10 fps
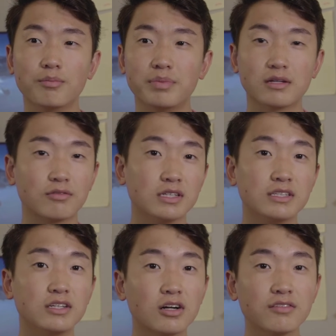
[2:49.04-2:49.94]
being really
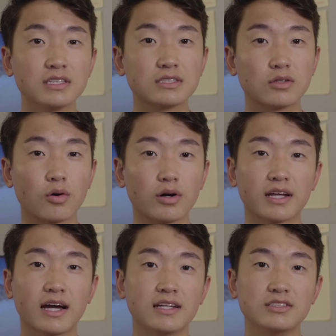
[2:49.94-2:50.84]
nervous or
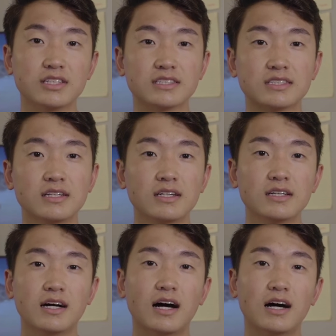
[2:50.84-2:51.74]
kind of just
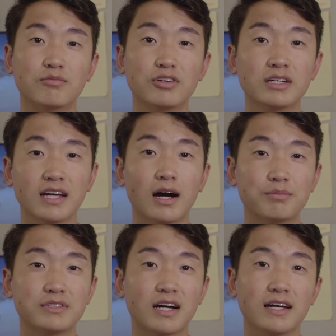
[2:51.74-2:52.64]
really
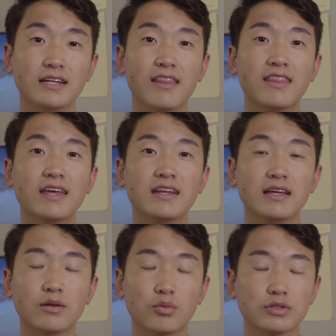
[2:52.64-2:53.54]
uptight, then
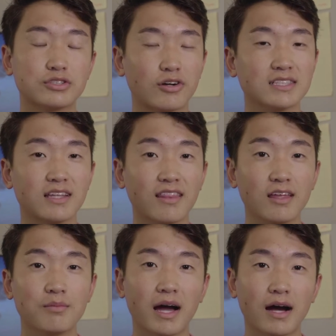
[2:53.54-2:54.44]
it will stress
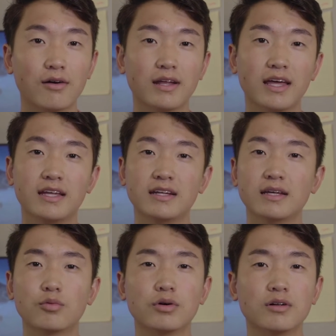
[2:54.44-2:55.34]
them out and
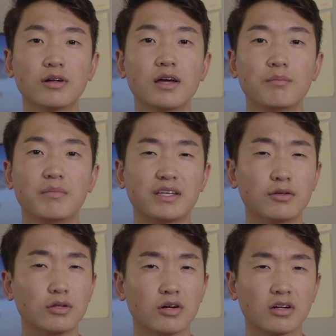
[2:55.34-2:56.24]
it will make
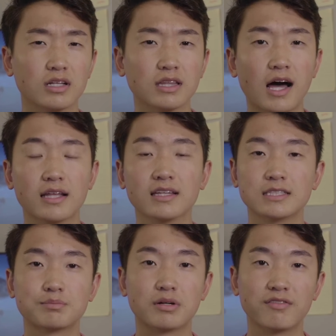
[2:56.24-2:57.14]
you look a lot
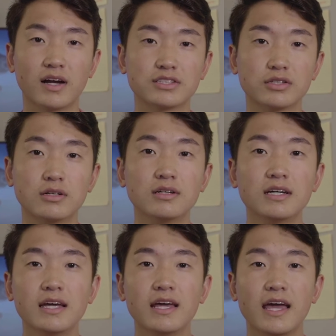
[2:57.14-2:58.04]
less professional.
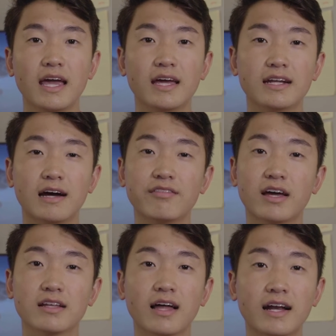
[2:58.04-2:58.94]
And I've
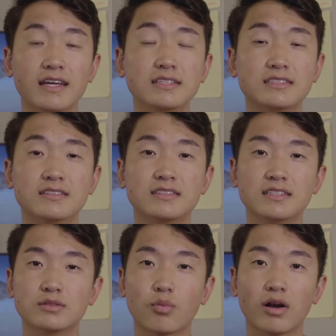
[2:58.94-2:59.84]
had a lot of
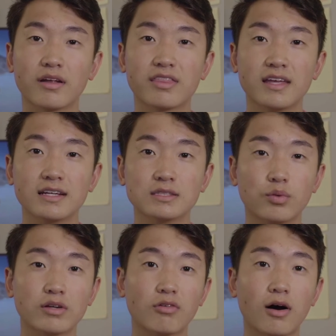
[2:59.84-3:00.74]
instances where things
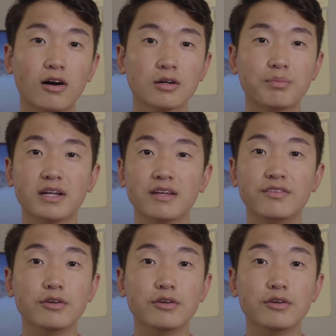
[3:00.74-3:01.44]
went wrong, but if